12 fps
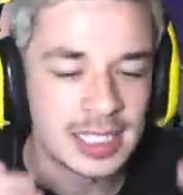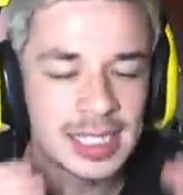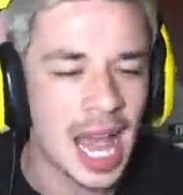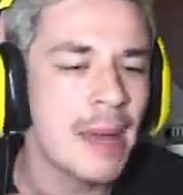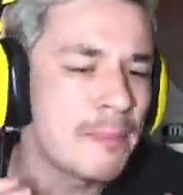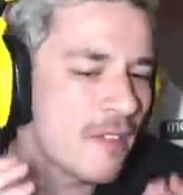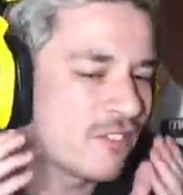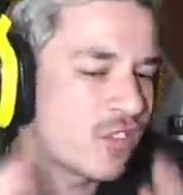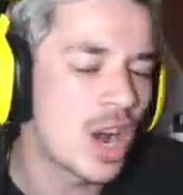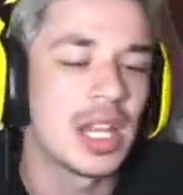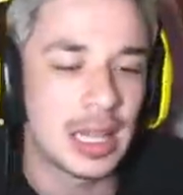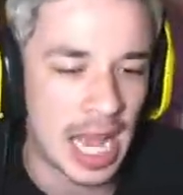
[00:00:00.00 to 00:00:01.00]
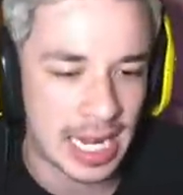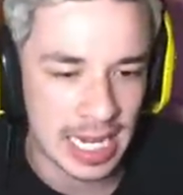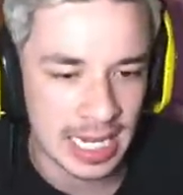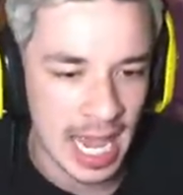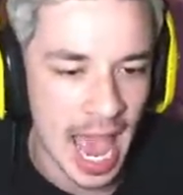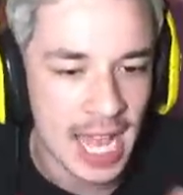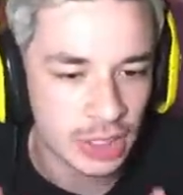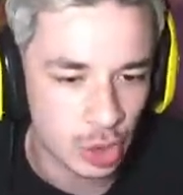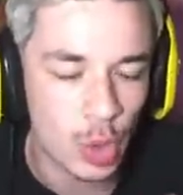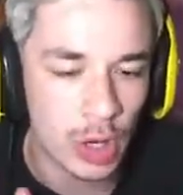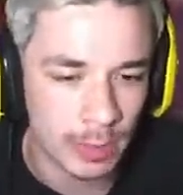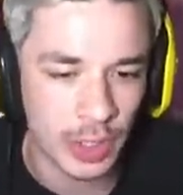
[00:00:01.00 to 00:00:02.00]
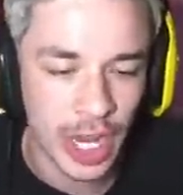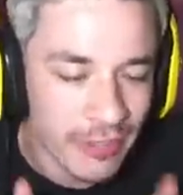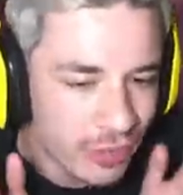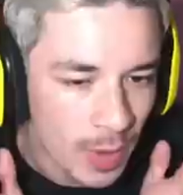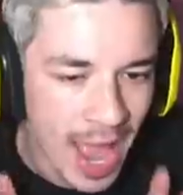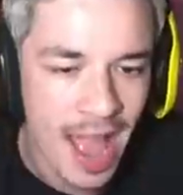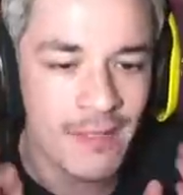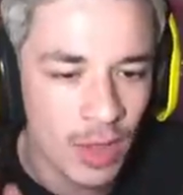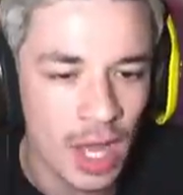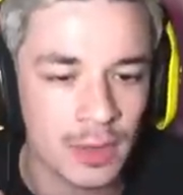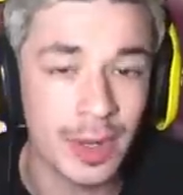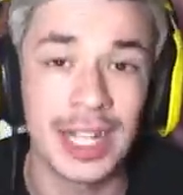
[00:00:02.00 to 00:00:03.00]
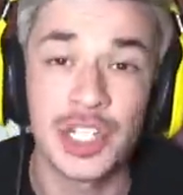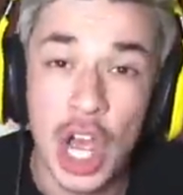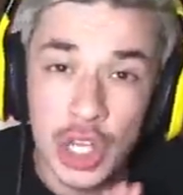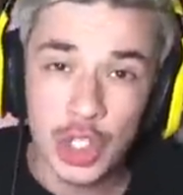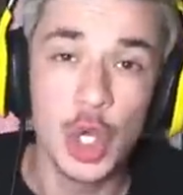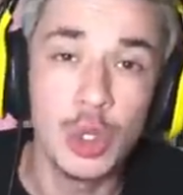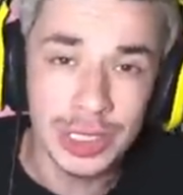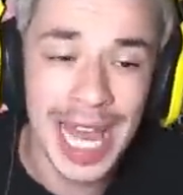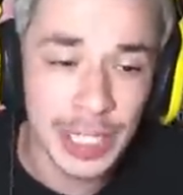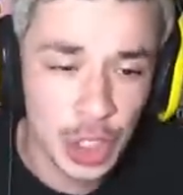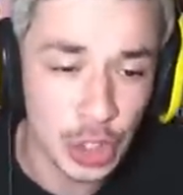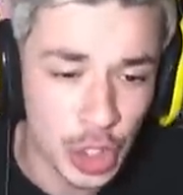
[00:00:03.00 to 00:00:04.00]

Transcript: Stop frontlining as Torbjörn. If you have long range, use that to